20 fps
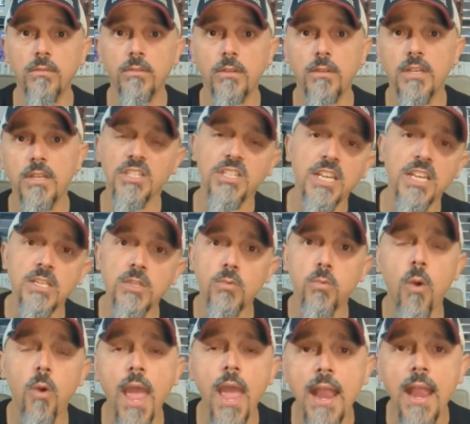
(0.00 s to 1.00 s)
Since
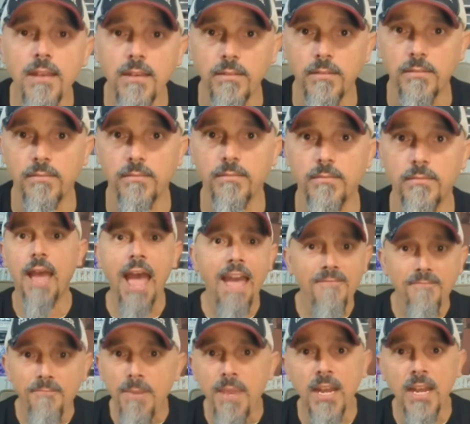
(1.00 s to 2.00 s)
when?
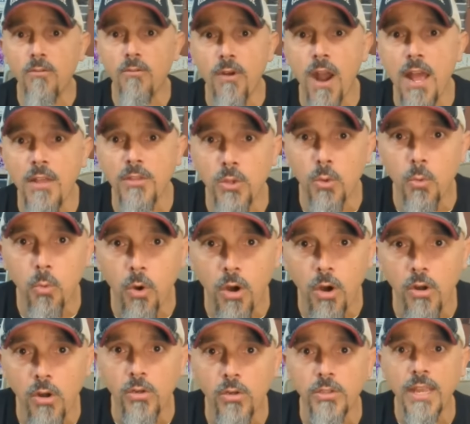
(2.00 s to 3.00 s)
I've been around the
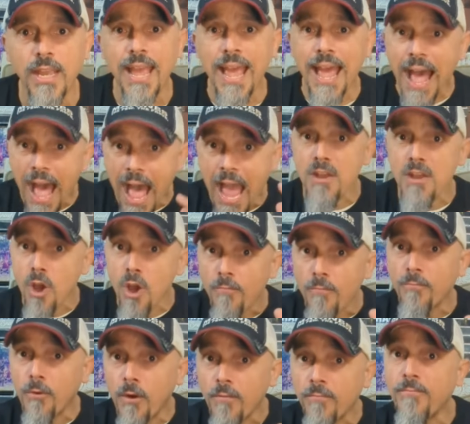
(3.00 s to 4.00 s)
world. I know
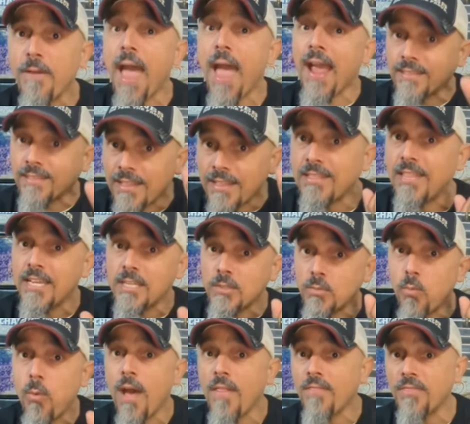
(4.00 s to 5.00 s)
for a fact, and this
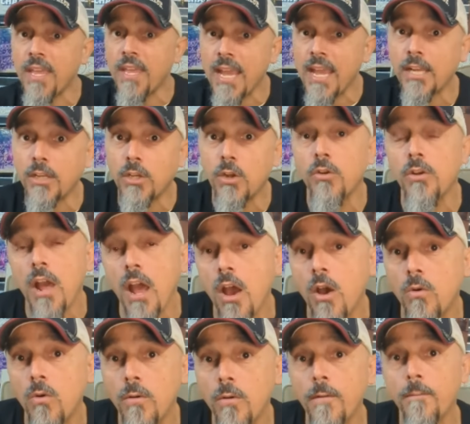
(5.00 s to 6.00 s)
one thing I do
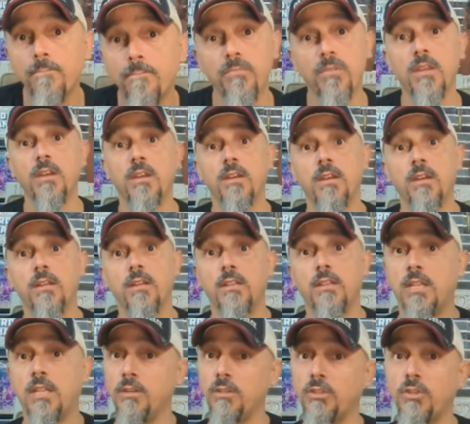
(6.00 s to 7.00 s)
know,
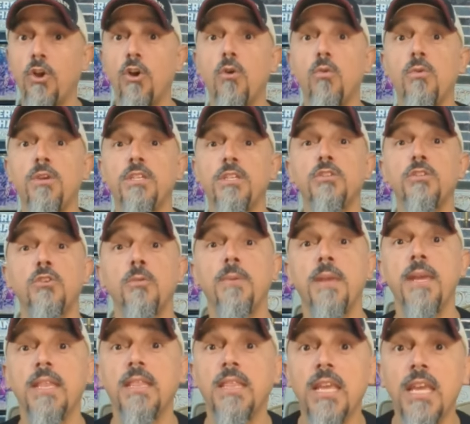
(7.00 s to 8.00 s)
there's always used to
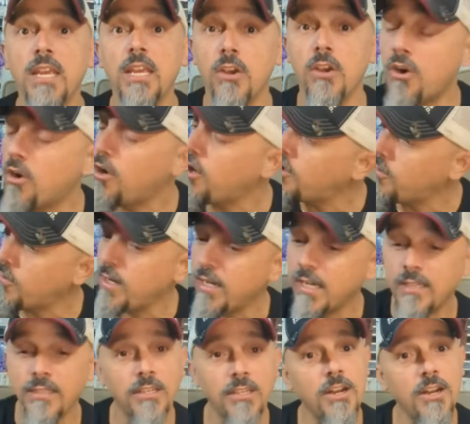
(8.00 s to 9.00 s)
be a thing. Oh,
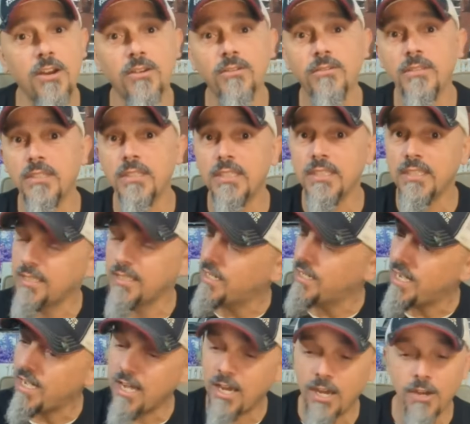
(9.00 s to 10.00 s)
well, you know,
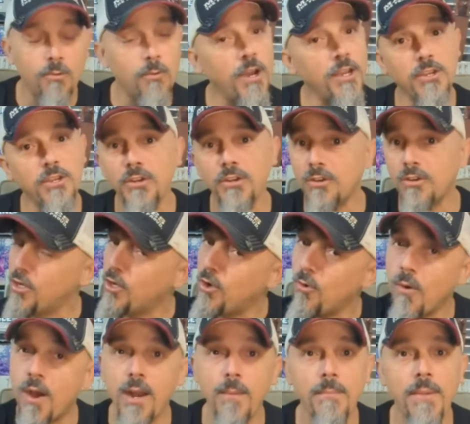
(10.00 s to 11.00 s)
uh, why you don't you don't
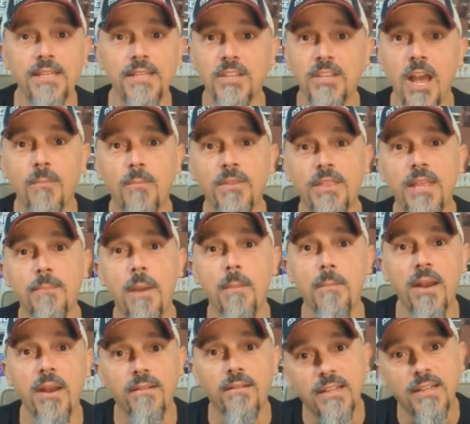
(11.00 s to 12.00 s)
want to mess up with them
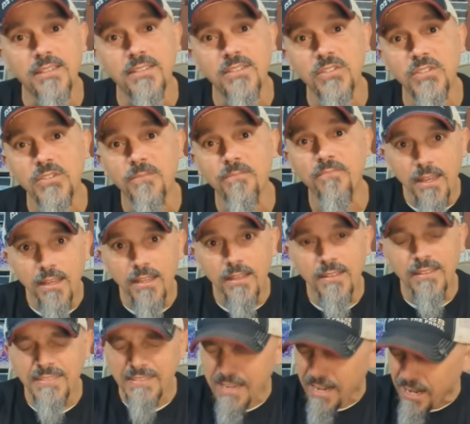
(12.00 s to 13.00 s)
Americans.
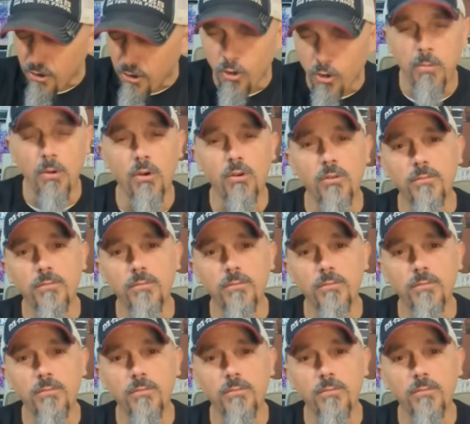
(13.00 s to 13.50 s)
Terrible,